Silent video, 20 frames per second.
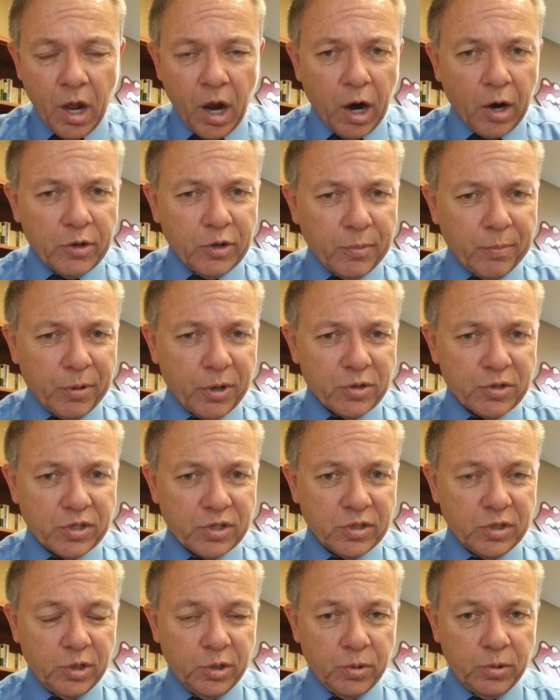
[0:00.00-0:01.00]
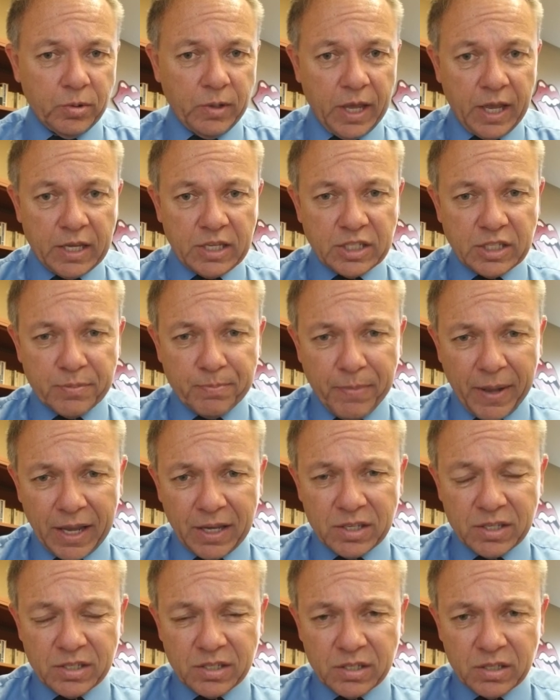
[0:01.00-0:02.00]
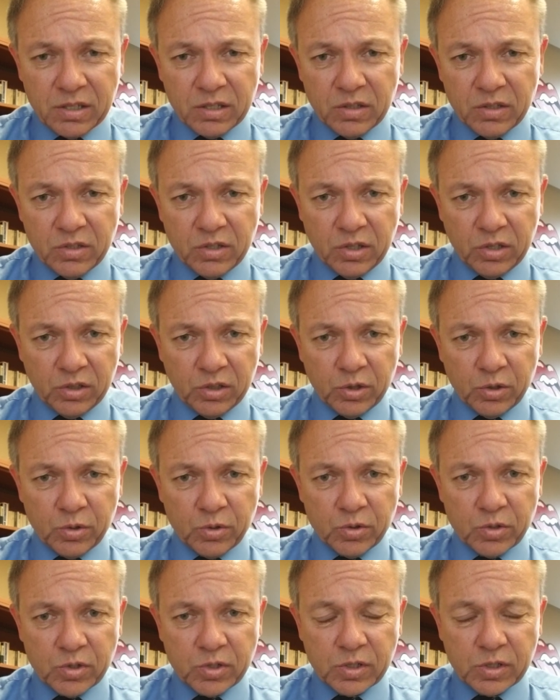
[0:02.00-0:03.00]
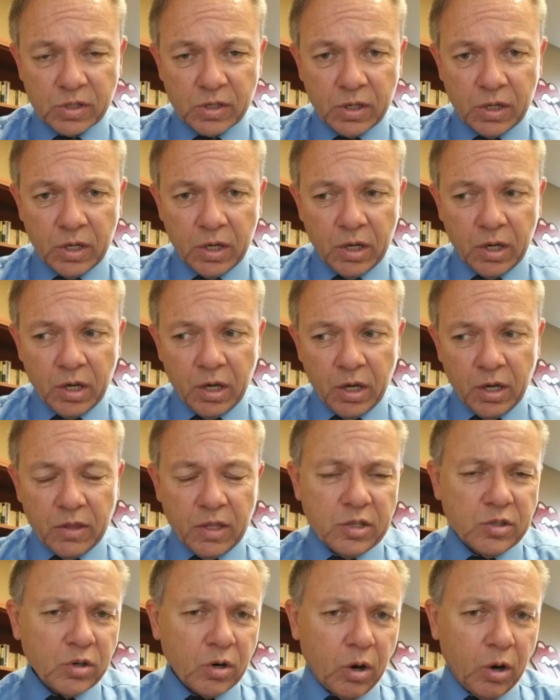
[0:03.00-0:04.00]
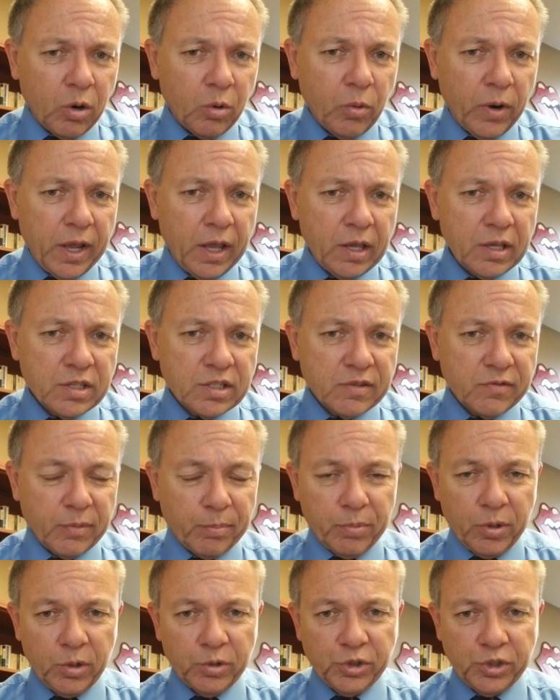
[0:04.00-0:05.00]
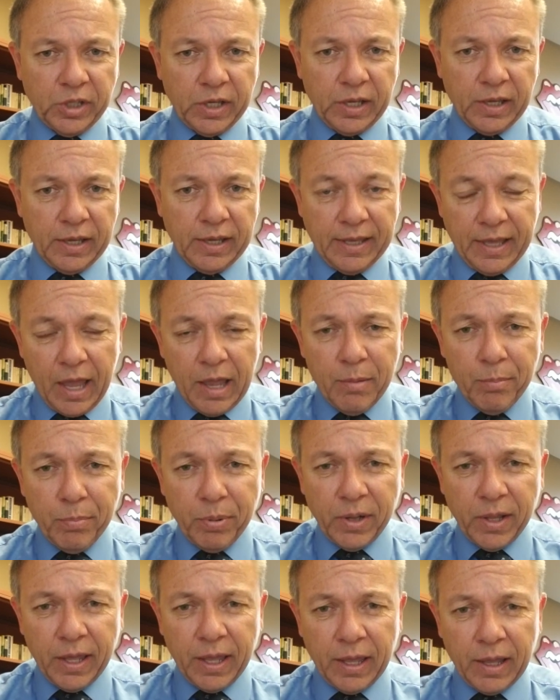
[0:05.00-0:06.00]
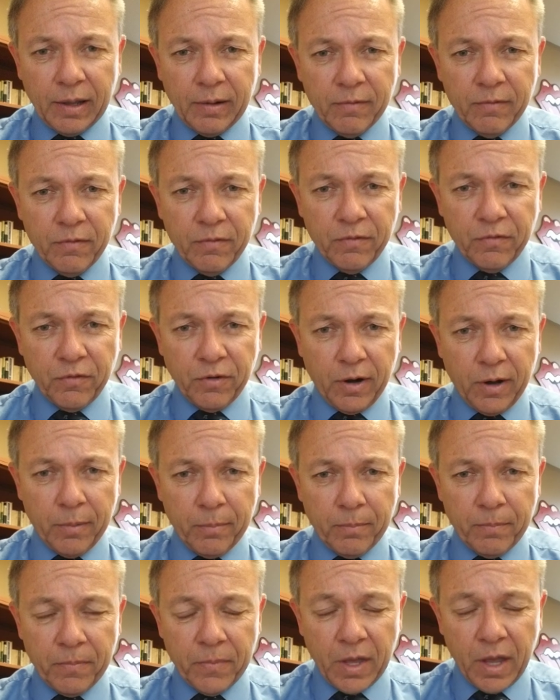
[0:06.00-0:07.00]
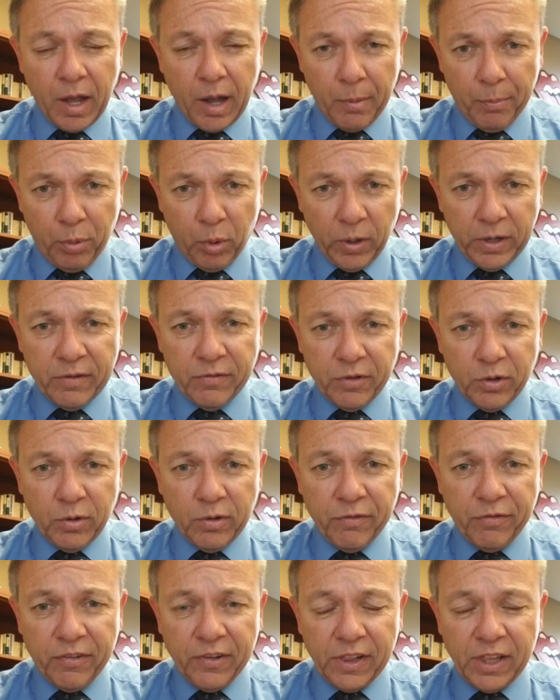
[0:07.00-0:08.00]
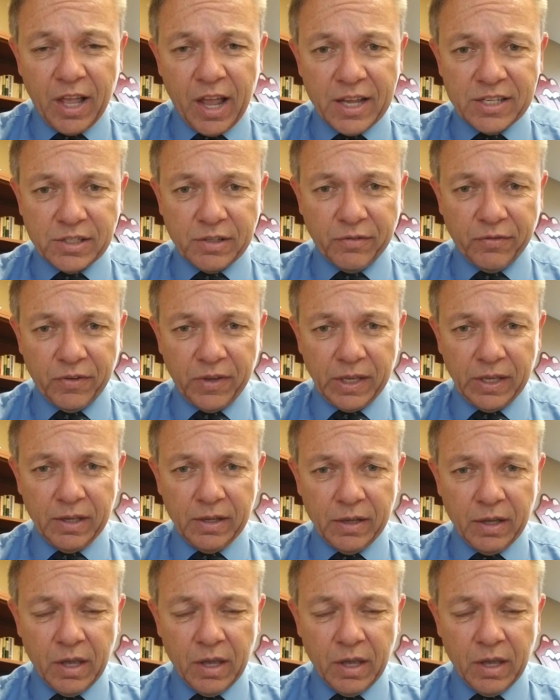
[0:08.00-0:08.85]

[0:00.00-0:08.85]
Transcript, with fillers: Are you a person who expects to lose? These are all ways of approaching game playing from a point of view of philosophy,